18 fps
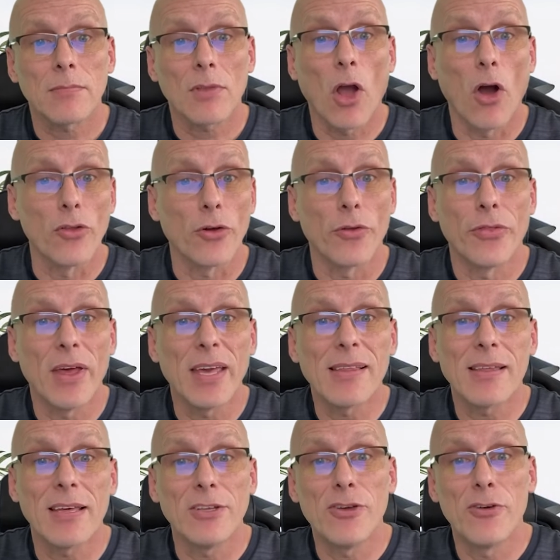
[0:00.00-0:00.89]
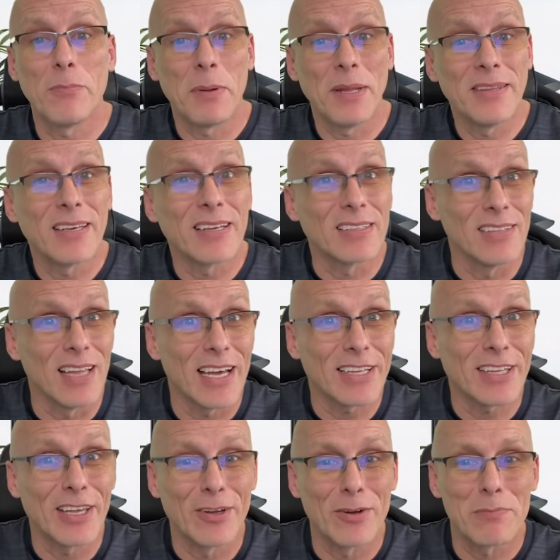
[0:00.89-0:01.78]
Are there things that you've been
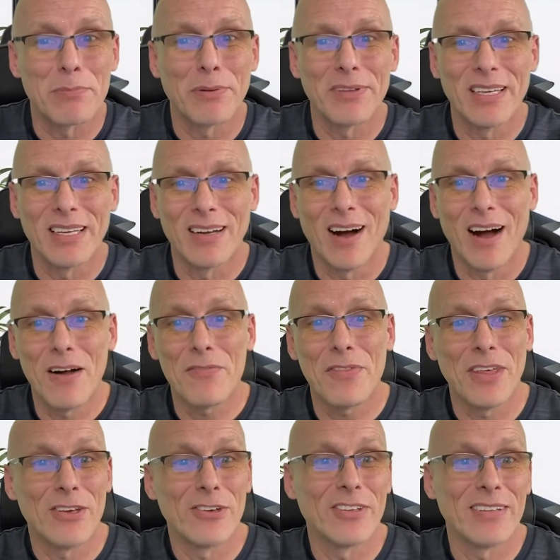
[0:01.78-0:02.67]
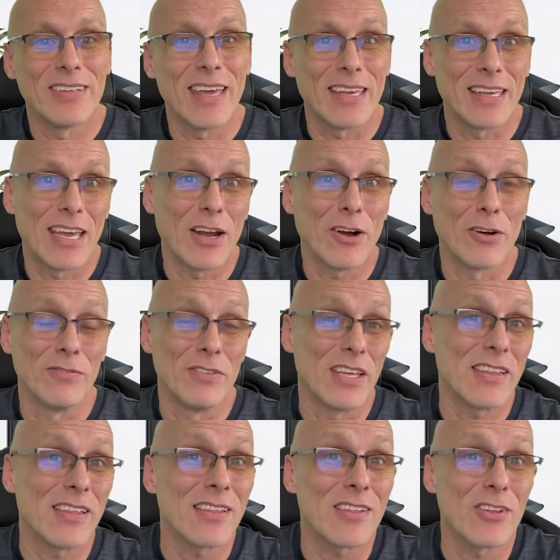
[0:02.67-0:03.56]
neglecting or putting off that you could take care of?
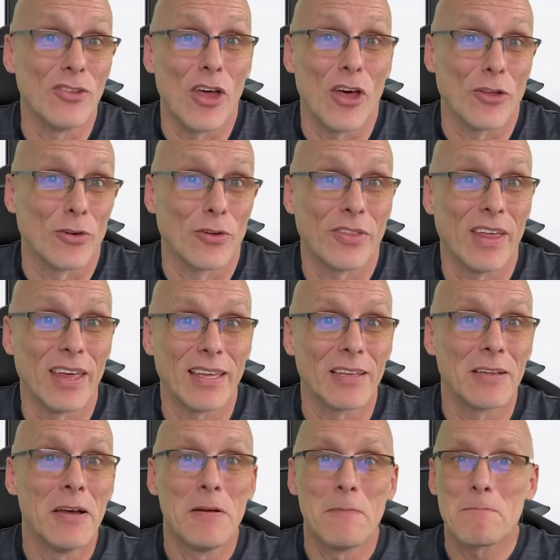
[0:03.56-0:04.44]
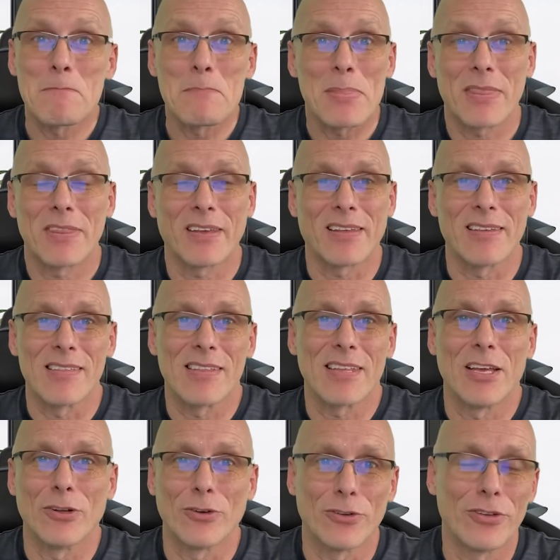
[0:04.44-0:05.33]
This is another thing to
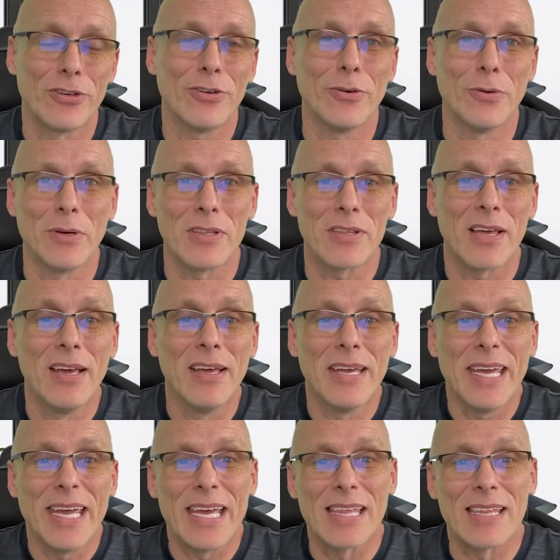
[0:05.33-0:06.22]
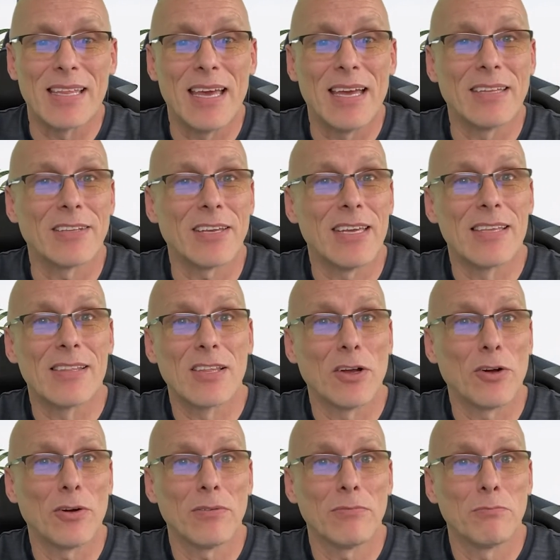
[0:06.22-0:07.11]
consider too. Is
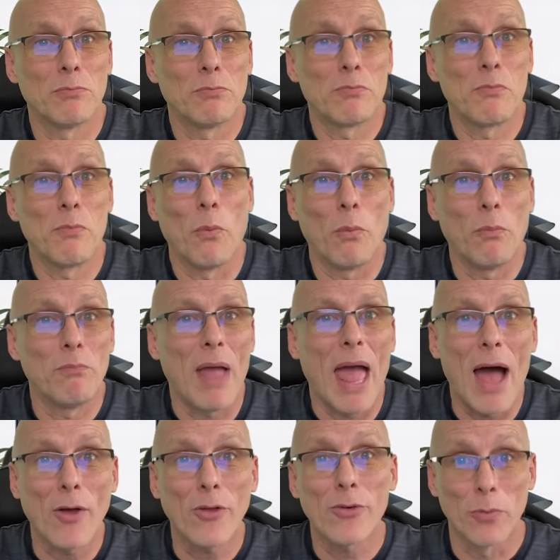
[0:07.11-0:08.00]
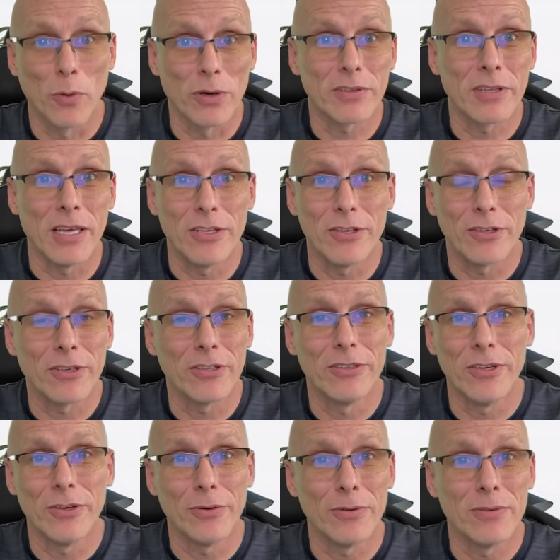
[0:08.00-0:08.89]
there housework that you could
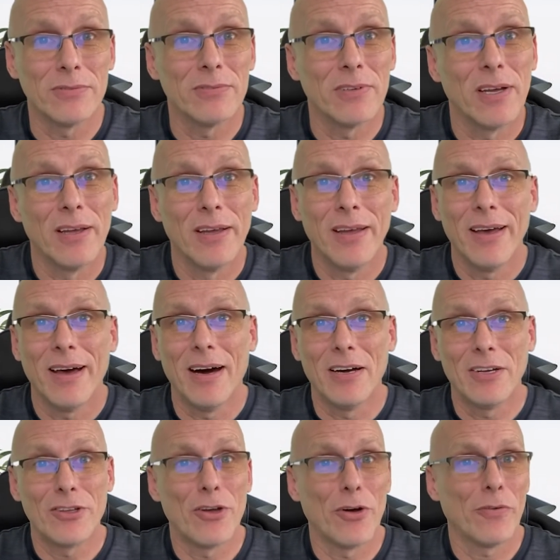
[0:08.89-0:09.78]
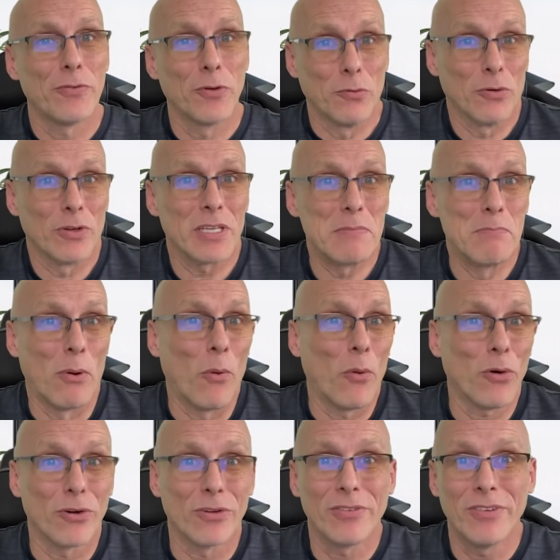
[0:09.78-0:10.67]
do? If you're really
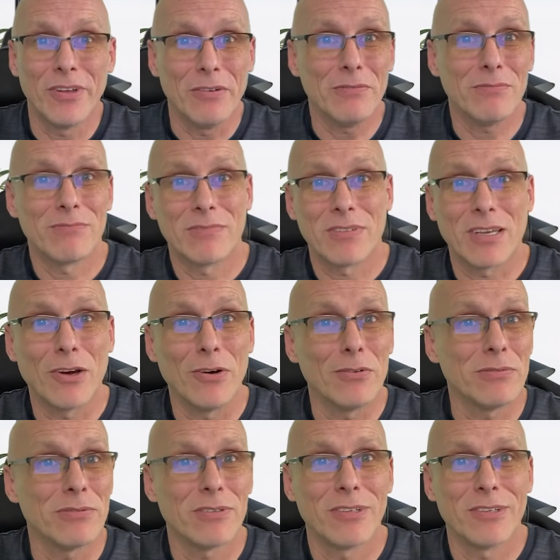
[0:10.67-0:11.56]
bored, go